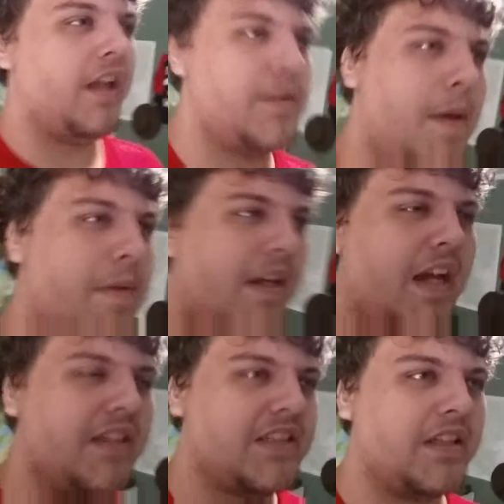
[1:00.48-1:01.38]
This may be a
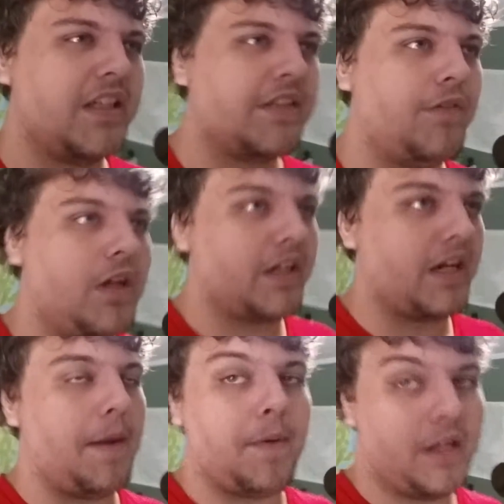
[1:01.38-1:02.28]
kind of serious vlog,
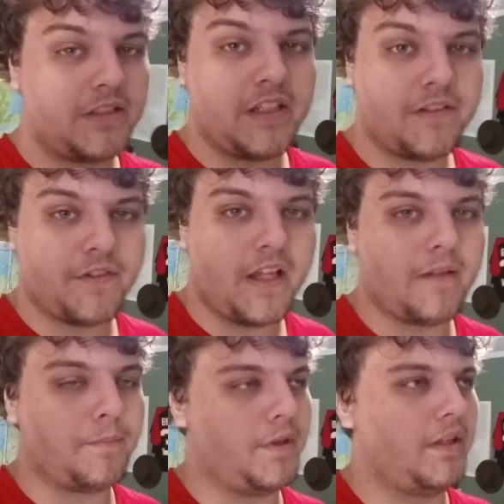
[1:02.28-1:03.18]
and I apologize for
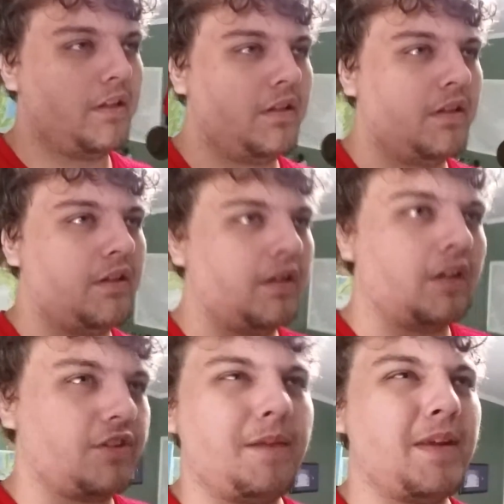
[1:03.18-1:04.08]
that, but
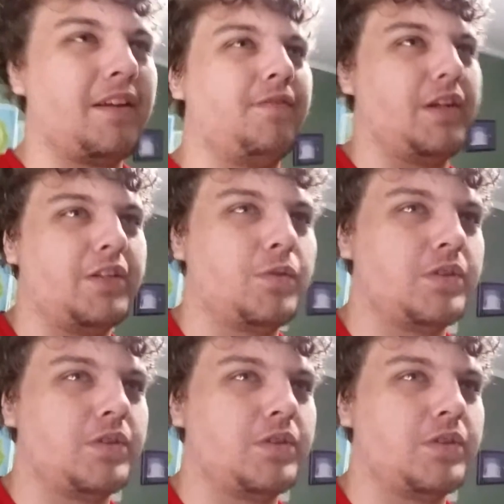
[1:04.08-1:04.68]
I'll try and make it funny